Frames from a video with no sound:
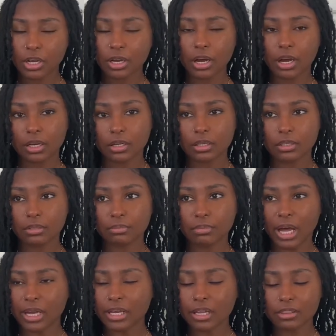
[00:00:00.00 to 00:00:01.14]

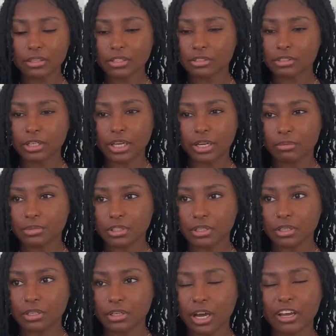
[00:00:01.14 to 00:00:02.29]
I got this on
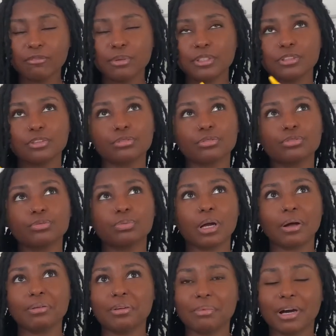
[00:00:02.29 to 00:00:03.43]
Amazon. I've been through
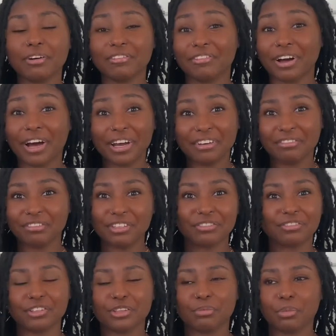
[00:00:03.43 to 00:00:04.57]
probably about 5
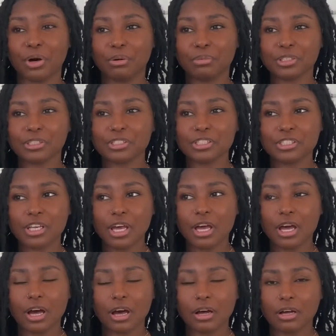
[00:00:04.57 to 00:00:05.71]
different thermometers,
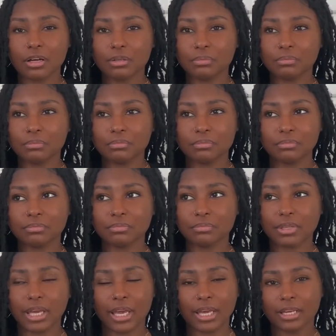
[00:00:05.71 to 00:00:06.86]

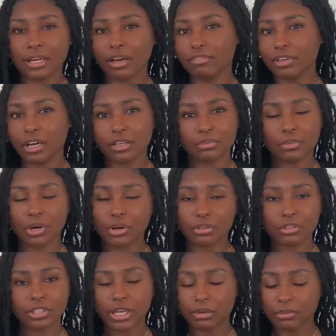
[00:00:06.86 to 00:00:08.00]
and I've gotten them all on
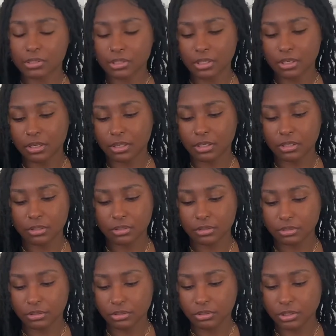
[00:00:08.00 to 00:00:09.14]
Amazon.
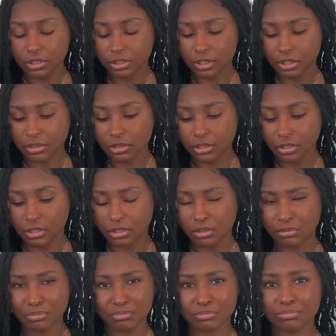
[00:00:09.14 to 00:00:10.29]
You can get
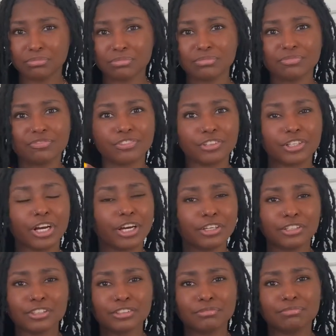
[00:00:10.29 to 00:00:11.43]
them for
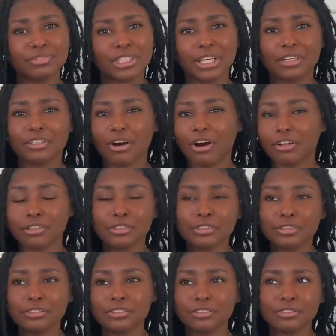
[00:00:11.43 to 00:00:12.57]
under
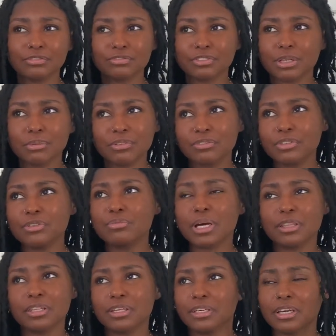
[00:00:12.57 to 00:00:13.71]
$10, some of them. I
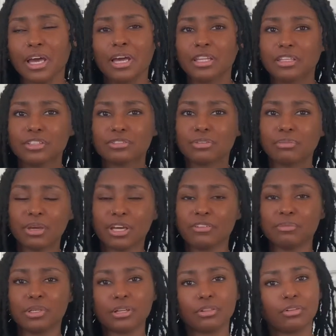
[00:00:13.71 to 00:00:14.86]
think this one may have
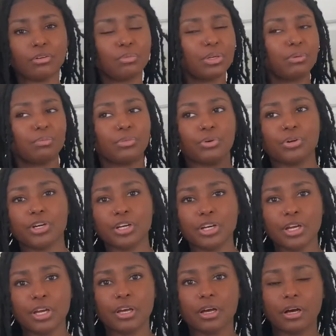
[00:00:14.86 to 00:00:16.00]
been a little bit more
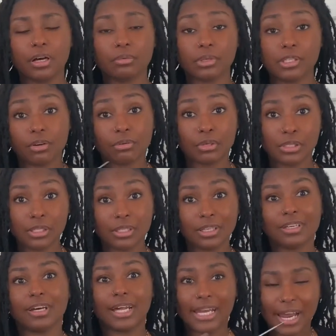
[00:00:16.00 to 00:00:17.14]
because I wanted to get
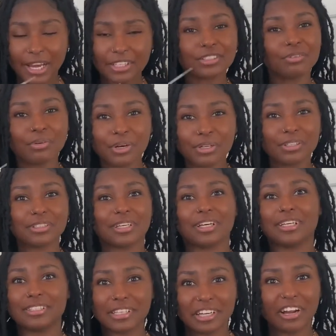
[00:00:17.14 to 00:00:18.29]
a nicer one, because like I
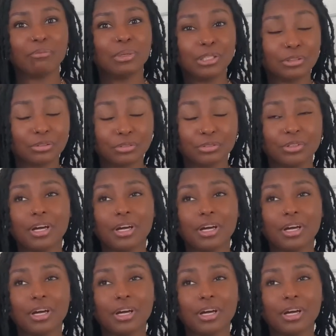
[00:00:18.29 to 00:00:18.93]
said, I've been through